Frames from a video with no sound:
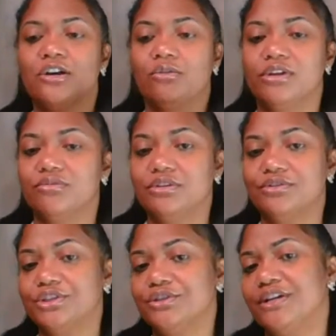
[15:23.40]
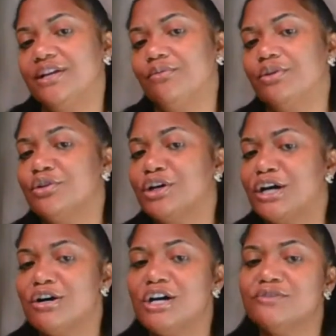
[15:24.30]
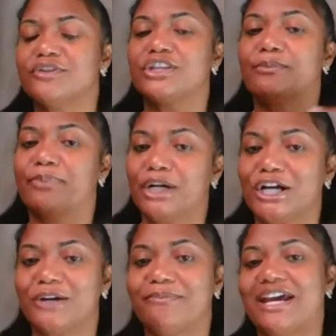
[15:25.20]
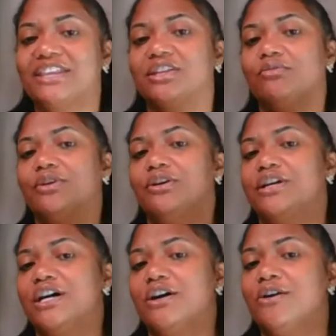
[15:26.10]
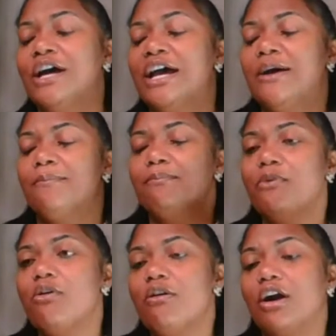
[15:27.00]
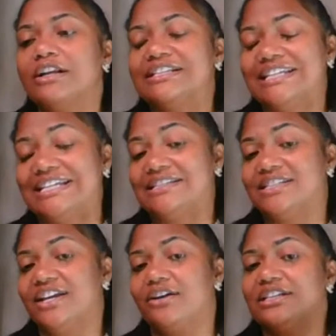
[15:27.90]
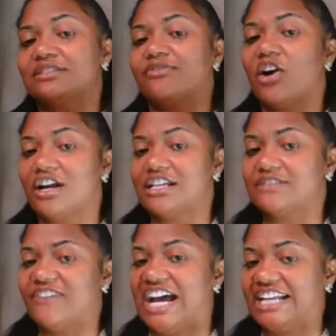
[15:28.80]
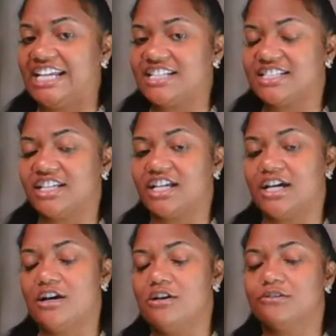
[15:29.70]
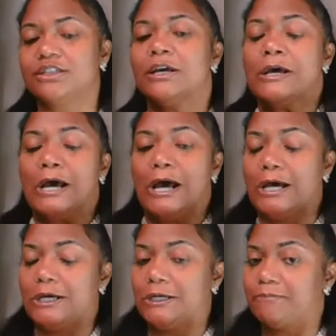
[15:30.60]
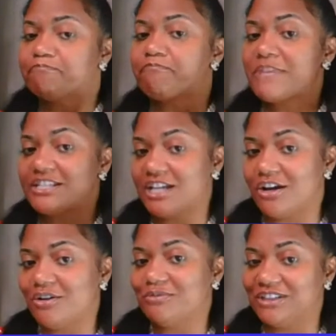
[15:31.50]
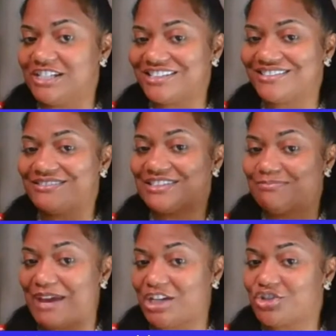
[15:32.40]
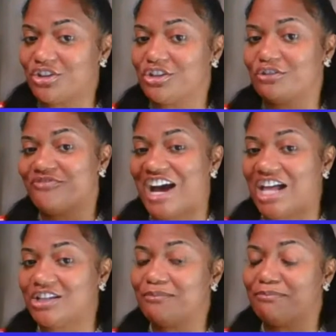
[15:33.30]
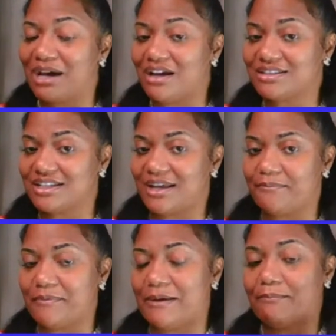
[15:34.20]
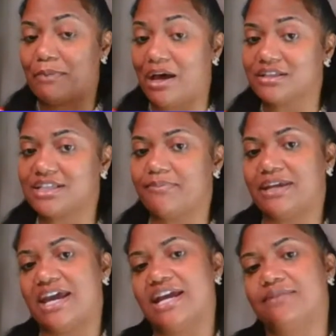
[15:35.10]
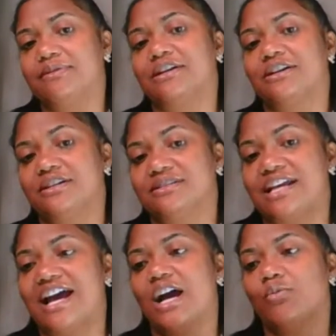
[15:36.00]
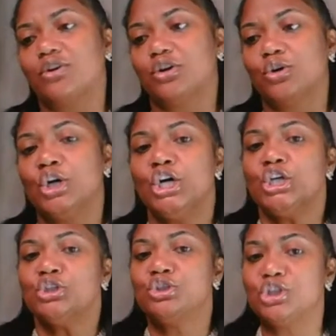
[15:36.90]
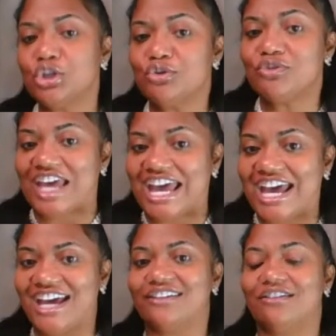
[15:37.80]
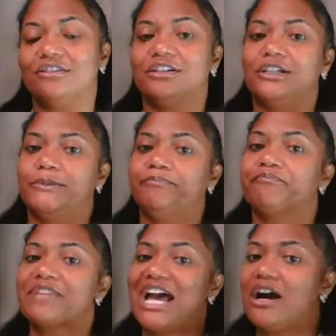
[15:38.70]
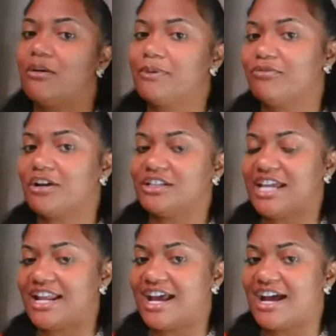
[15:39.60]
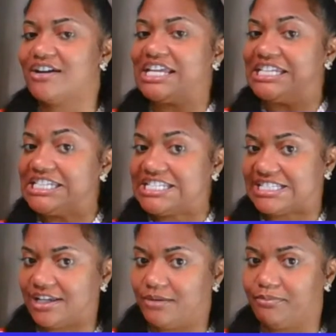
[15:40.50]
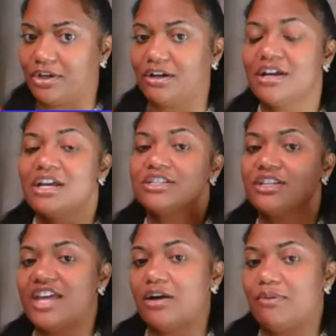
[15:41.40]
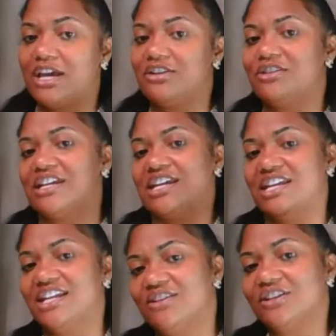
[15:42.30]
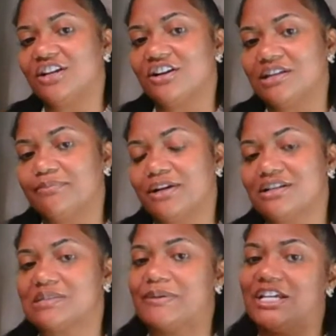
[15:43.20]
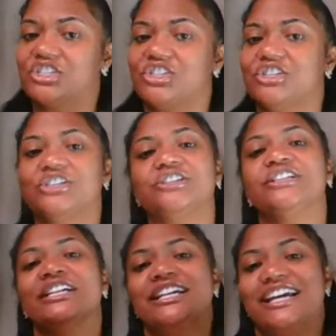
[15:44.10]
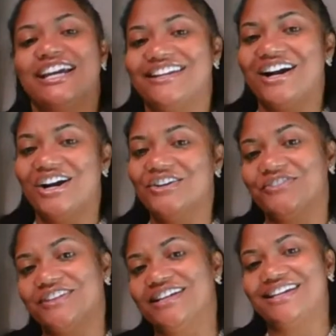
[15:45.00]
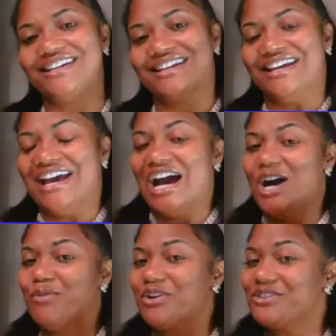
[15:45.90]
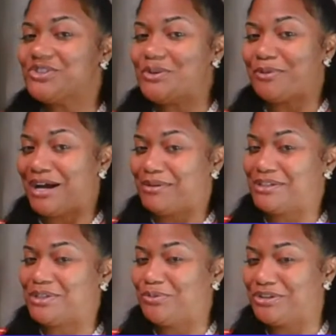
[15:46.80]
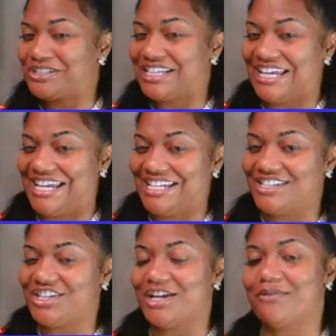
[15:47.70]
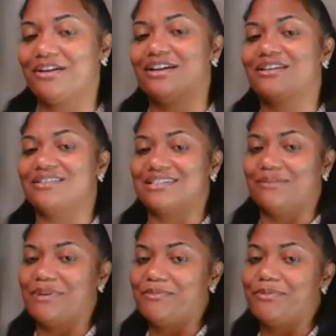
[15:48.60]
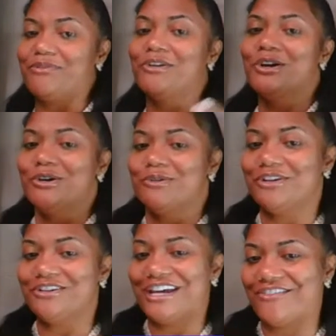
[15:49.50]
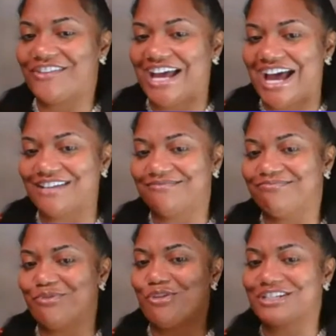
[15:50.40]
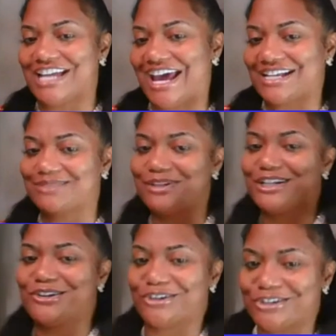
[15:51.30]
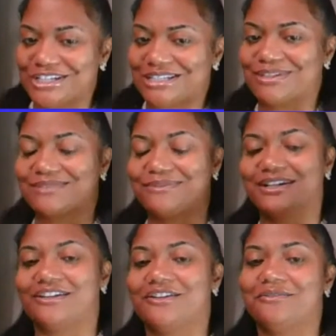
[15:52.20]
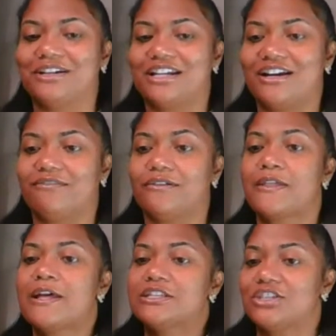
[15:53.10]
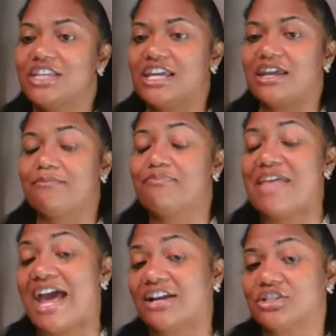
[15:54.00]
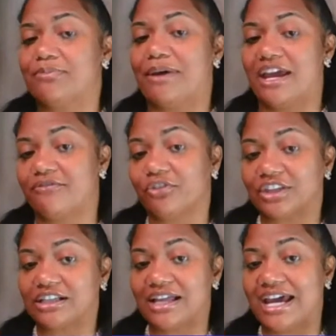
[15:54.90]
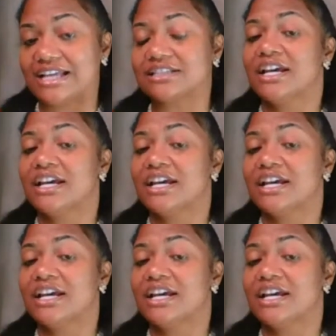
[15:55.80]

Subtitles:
We will do it and we'll go over the BRRRR method. We'll go more detail as far as financing goes. So let's make sure you're following Bossed Up Academy, because I will do that. I'll be rolling that out in December, so that way you can get in on the early bird special, and hopefully we're going to do it probably towards the end of January, because some people will have gotten more tax money or Christmas money or whatever, so they can actually pay for the class.